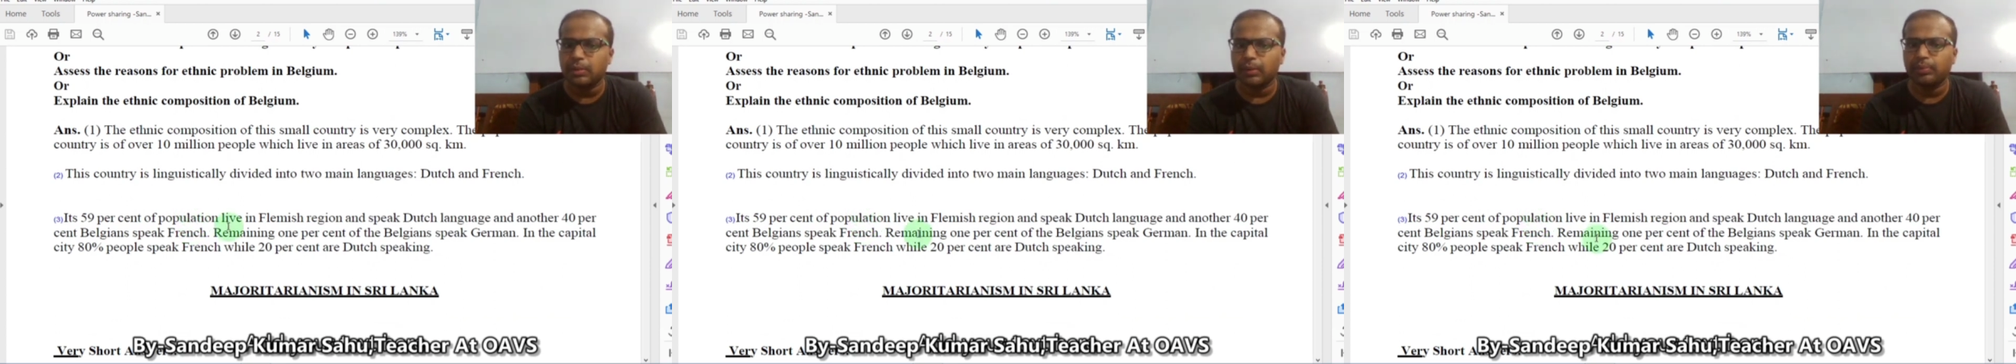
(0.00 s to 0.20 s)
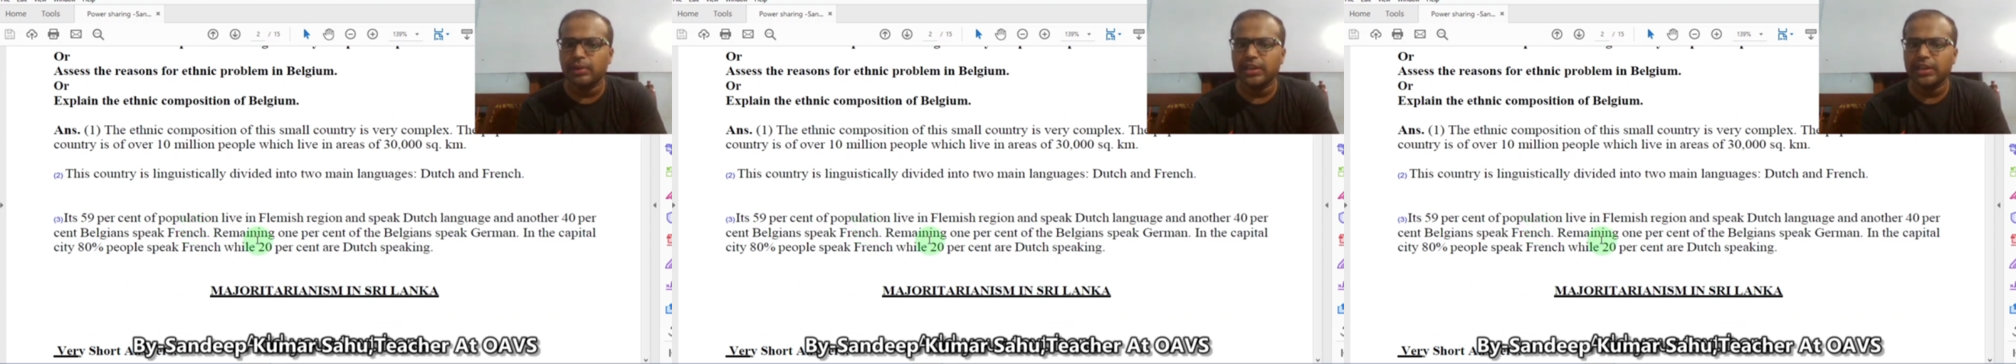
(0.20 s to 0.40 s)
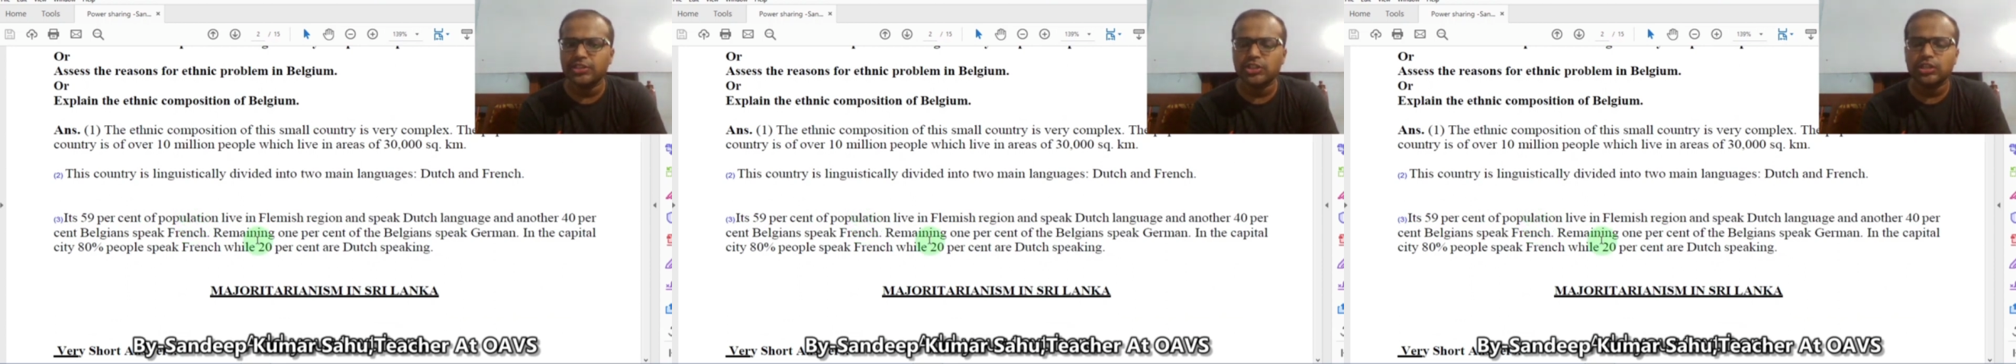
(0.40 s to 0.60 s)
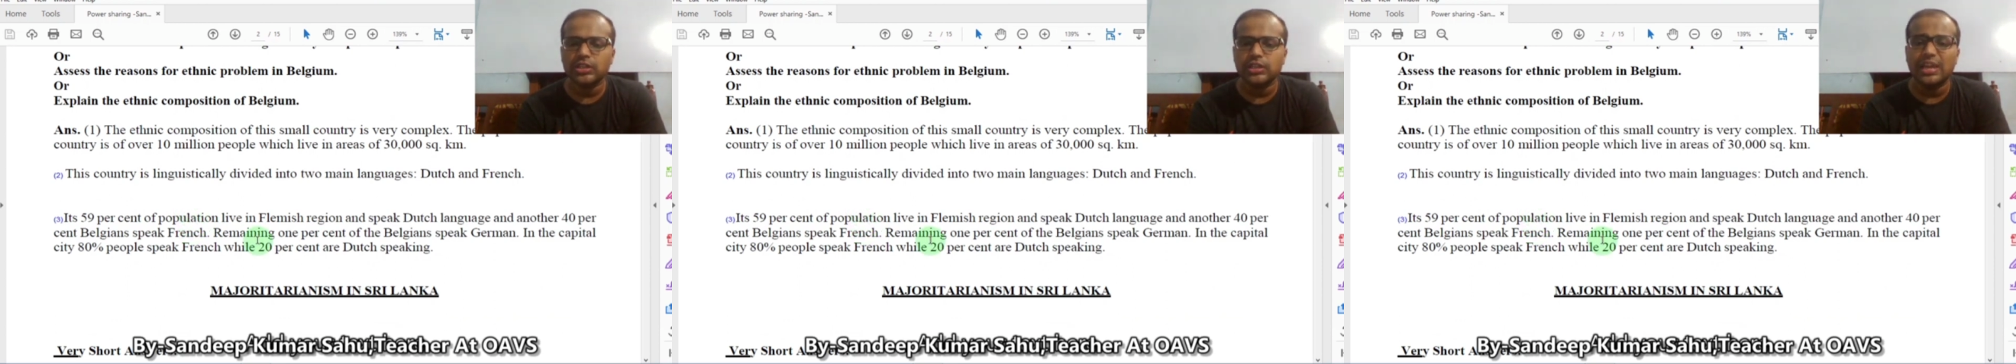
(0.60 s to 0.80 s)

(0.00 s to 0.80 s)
population